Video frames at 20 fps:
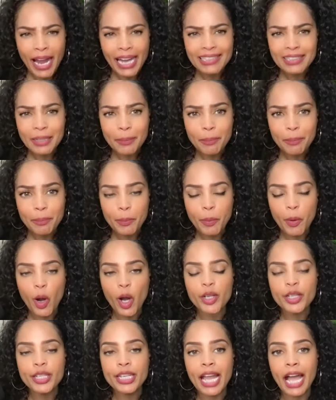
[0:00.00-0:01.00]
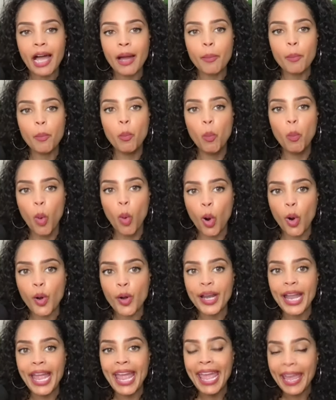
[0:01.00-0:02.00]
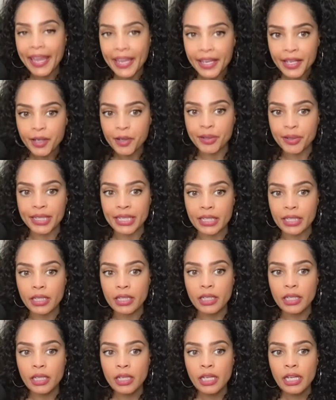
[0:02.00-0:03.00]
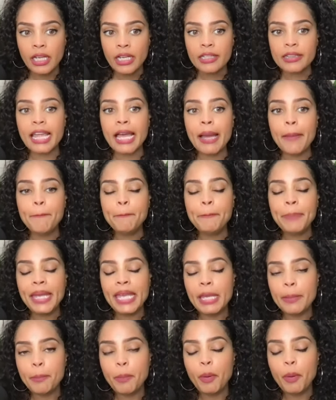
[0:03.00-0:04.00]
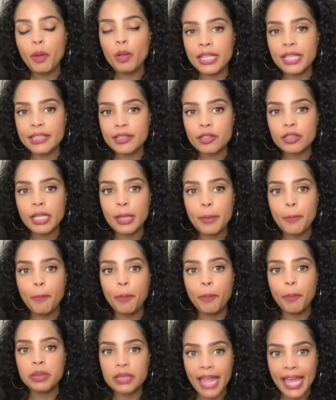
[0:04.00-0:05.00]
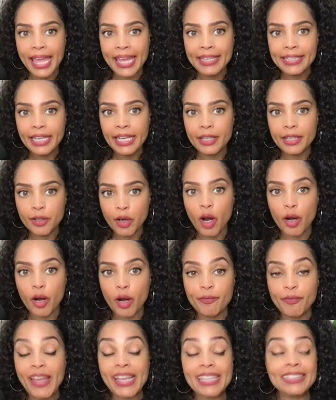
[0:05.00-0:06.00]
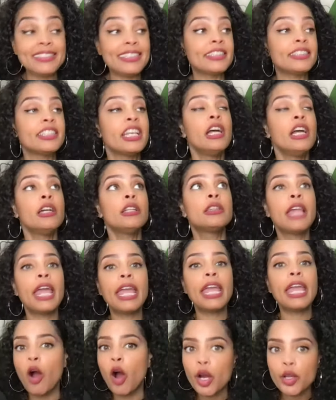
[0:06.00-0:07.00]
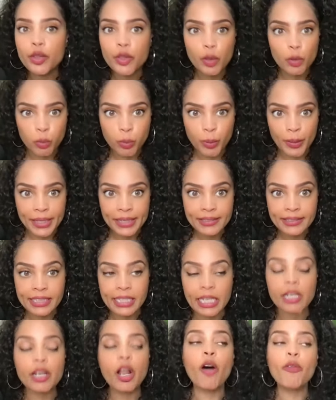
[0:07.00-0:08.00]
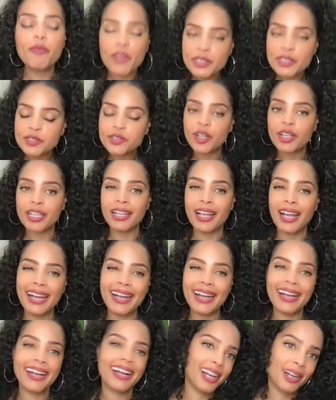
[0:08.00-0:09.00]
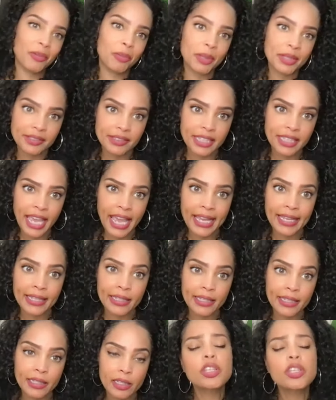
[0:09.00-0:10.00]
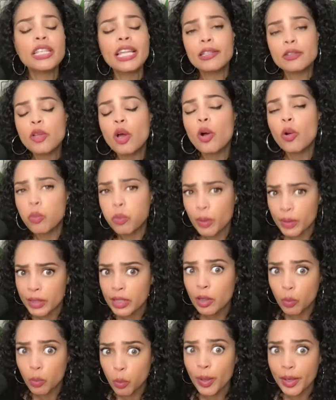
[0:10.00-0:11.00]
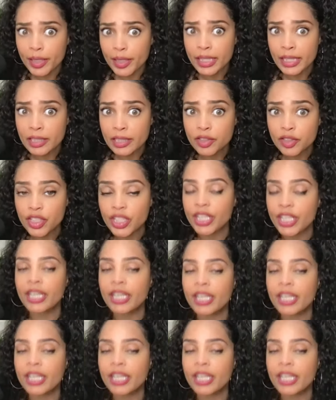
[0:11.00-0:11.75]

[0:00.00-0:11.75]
that people are not more angry, that people literally played in our faces. They are the reason. It all first started, haha, where's Kate? To like, no, really, where is she?